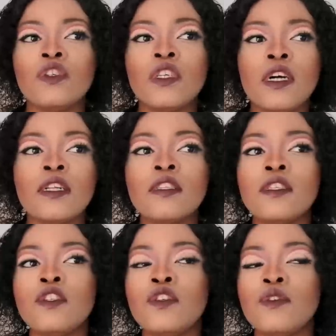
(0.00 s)
child
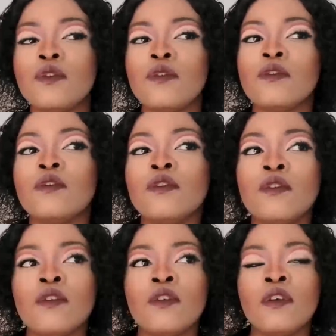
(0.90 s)
to
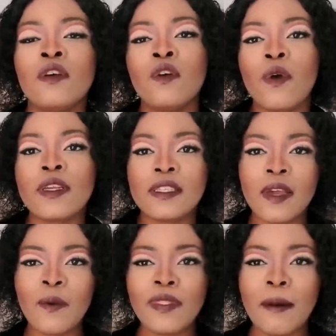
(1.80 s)
go and
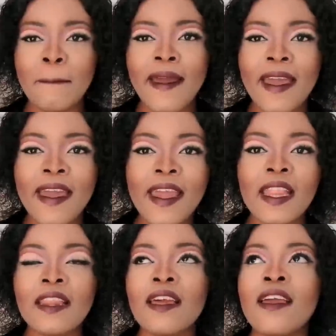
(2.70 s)
stay with a
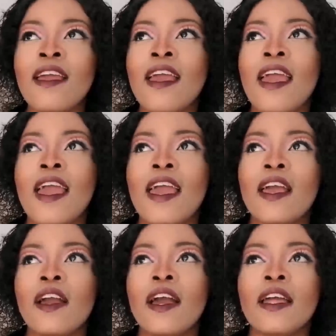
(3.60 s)
man,
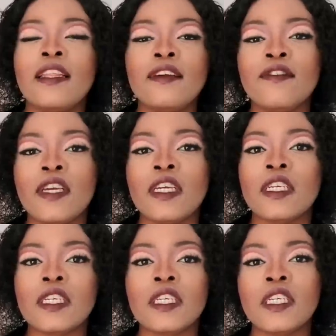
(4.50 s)
and
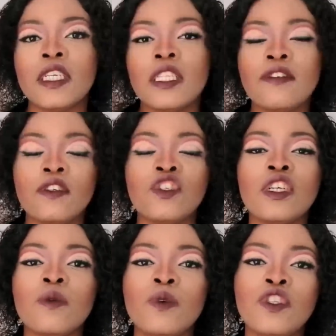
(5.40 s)
leaving your
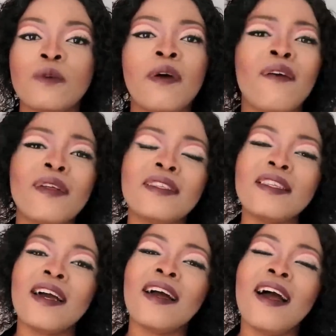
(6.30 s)
child with your parents,